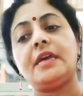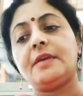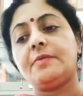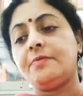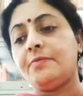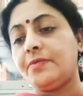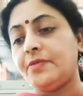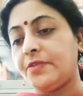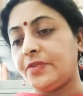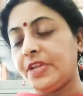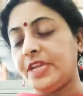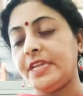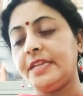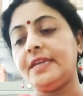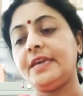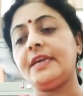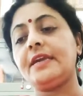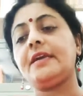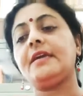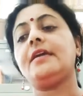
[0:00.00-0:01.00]

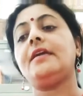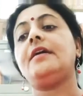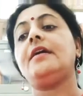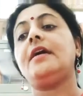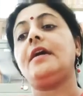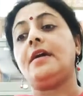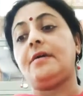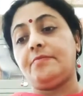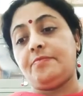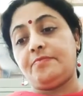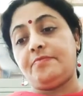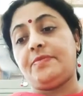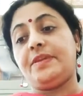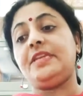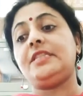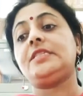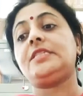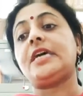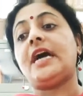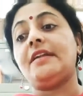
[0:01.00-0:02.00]
Reading
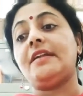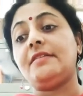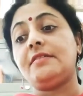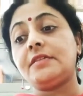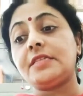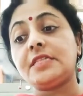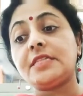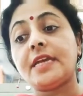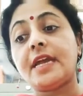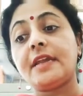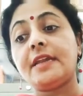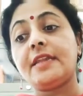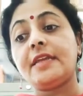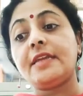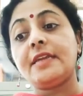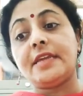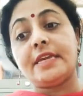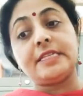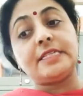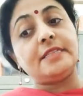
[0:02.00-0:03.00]
means
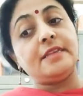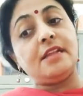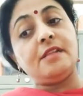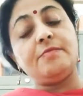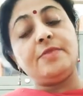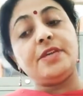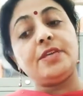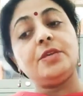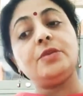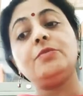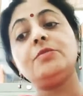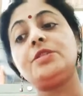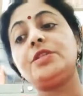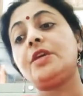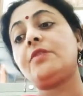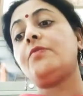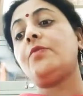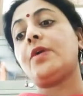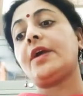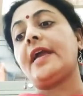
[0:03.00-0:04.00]
understanding. Yes, they'll be
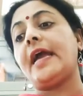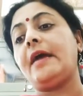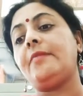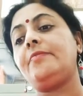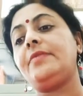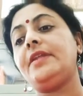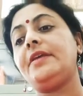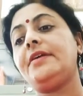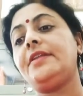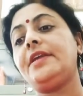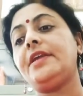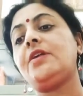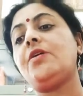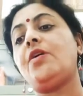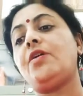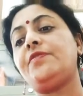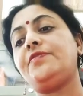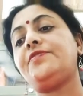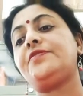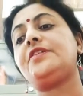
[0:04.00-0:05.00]
using vocabulary
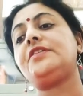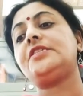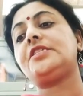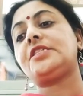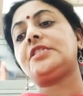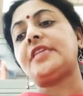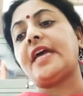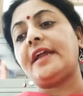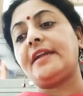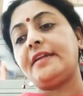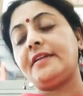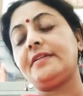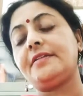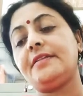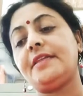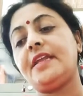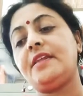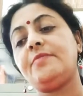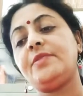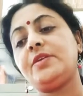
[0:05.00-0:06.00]
of
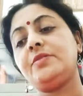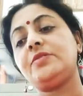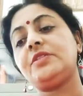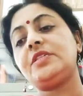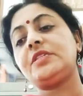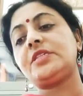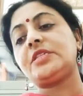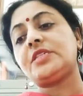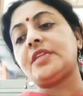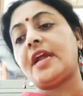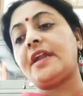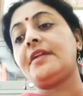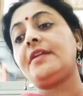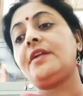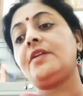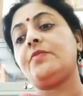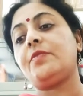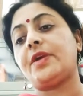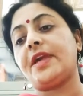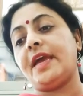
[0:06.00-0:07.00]
they'll be using
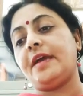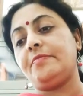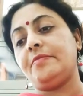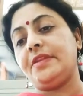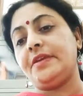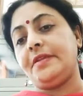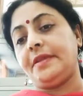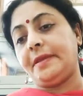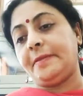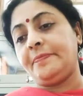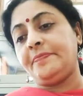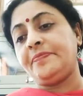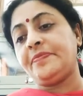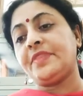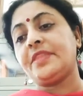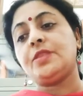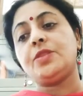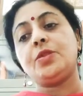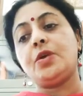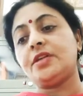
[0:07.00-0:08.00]
standard vocabulary,
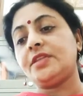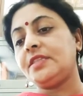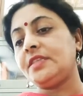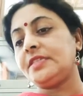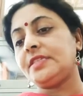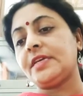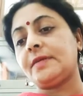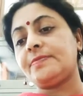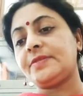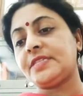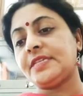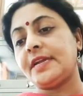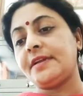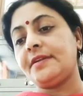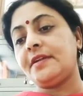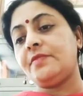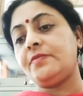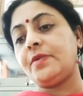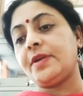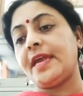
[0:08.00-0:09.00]
not the
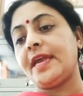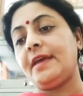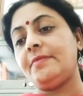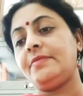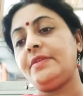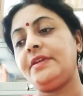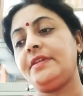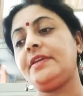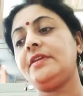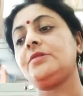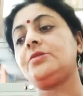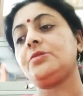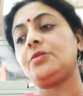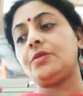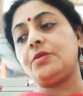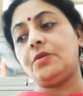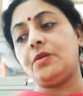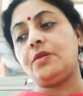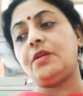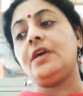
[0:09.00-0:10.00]
substandard vocabulary. So
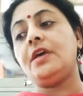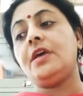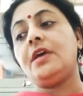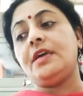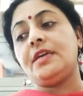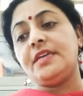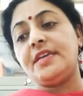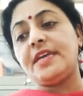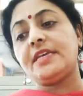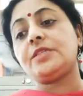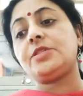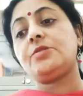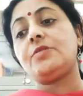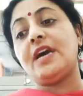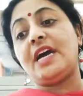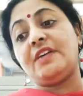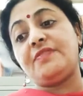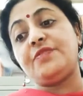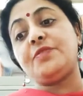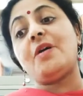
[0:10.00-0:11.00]
you
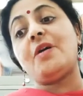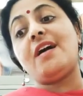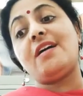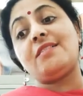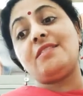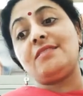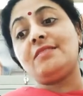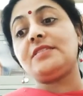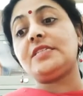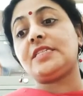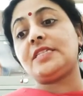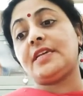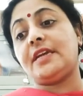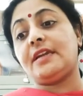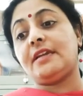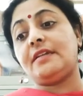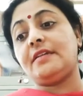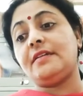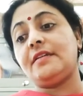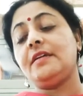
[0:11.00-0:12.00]
have to
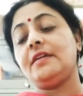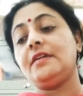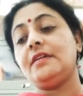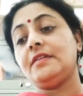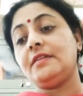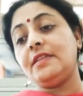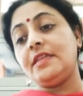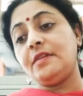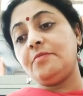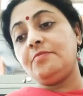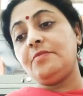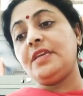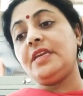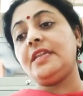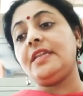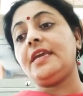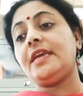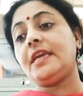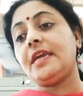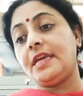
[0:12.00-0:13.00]
understand the
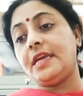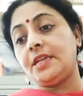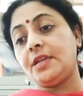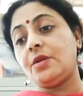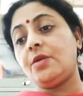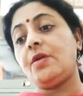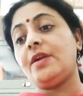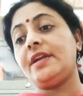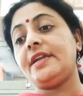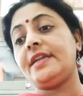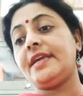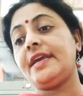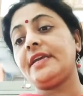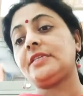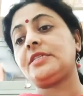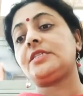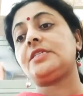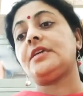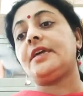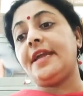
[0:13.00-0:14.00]
meaning in
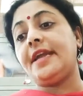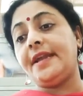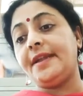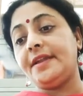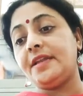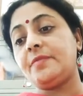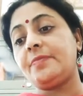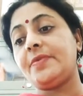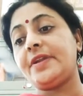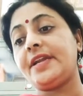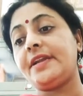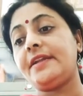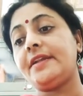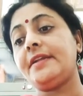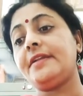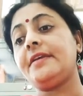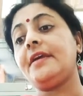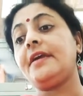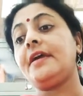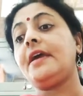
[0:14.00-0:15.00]
context, interpret
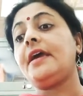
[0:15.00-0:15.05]
it.